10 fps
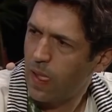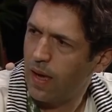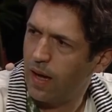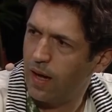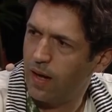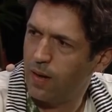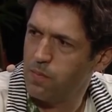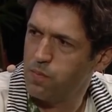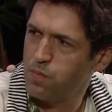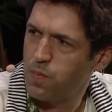
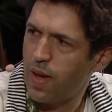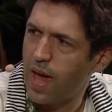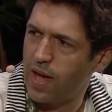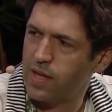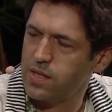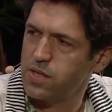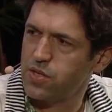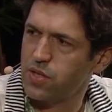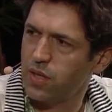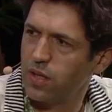um, and
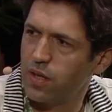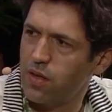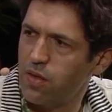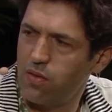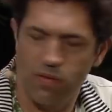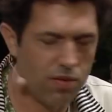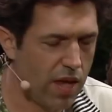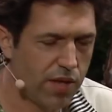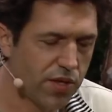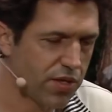
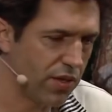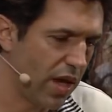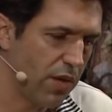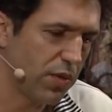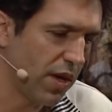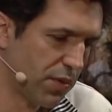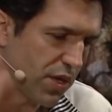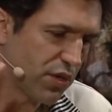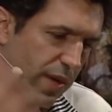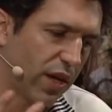he just, he, it was
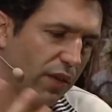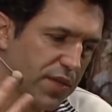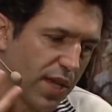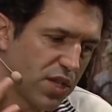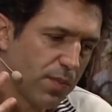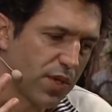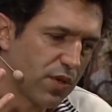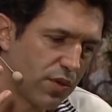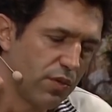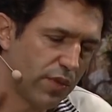a direct conversation but
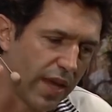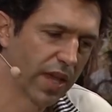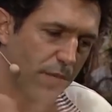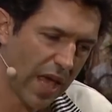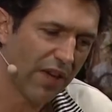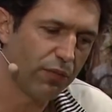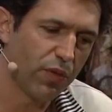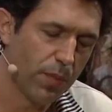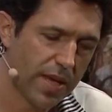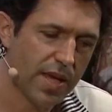that he would have
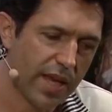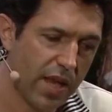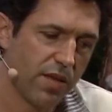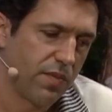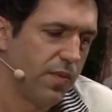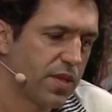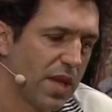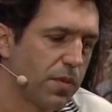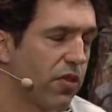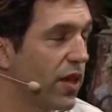with me, and he
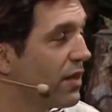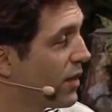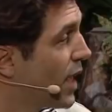seemed to think that